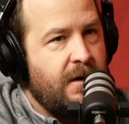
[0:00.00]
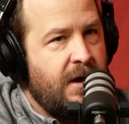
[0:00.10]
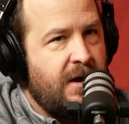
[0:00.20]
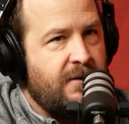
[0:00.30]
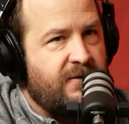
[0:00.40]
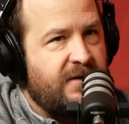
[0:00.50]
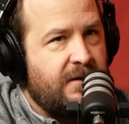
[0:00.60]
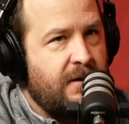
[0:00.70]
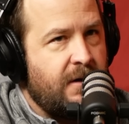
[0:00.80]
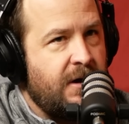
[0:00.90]
and see
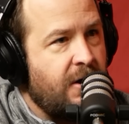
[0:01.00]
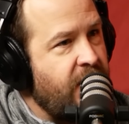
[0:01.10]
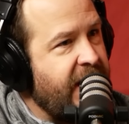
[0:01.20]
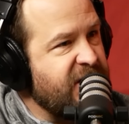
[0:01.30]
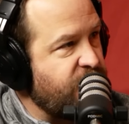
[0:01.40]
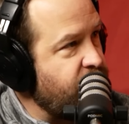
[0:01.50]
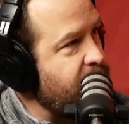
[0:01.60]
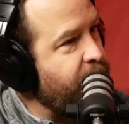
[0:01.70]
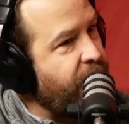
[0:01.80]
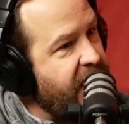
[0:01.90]
the interaction between
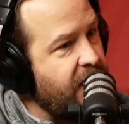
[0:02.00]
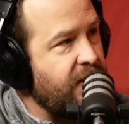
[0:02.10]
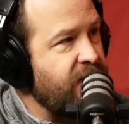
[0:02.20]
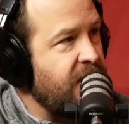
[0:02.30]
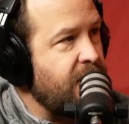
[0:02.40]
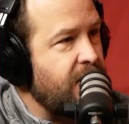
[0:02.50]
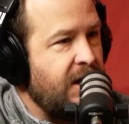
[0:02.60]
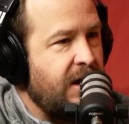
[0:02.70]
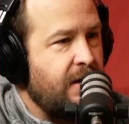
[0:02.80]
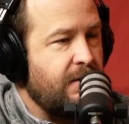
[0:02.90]
the players
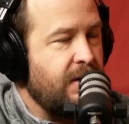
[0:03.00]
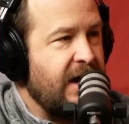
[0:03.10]
and